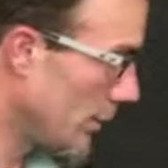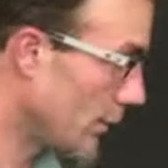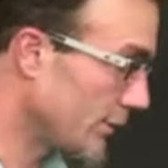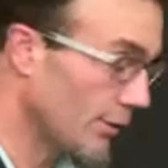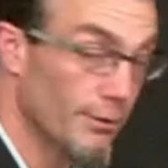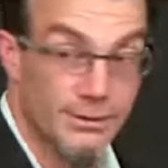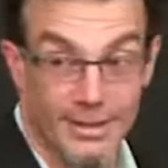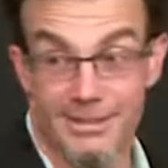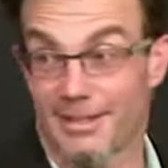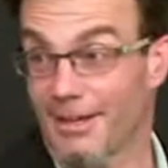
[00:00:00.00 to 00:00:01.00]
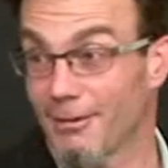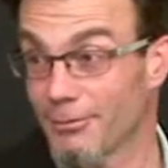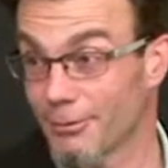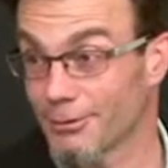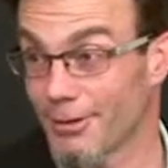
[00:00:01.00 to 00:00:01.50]
look, it's always nice to have
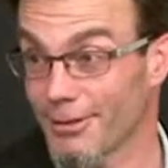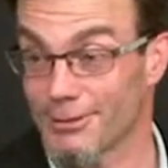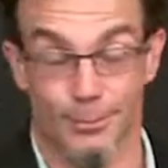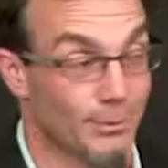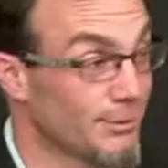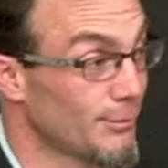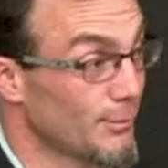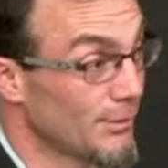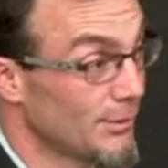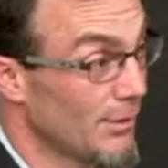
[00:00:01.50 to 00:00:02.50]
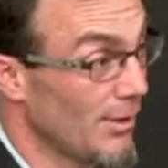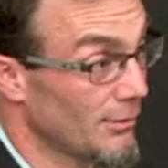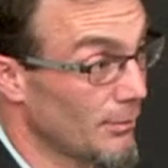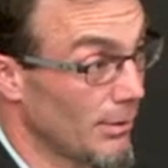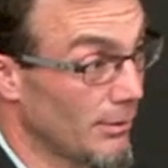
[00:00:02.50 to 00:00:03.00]
first customers. We just
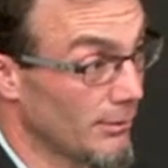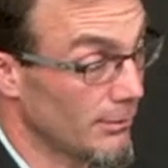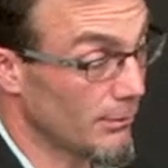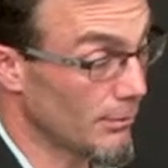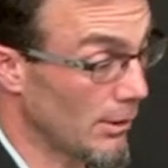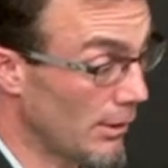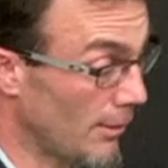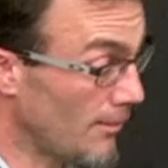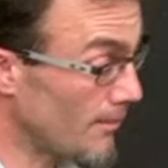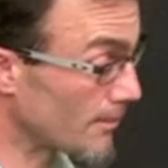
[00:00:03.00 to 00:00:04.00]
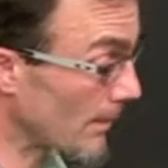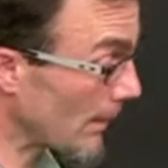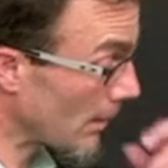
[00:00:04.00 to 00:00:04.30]
talked about, um,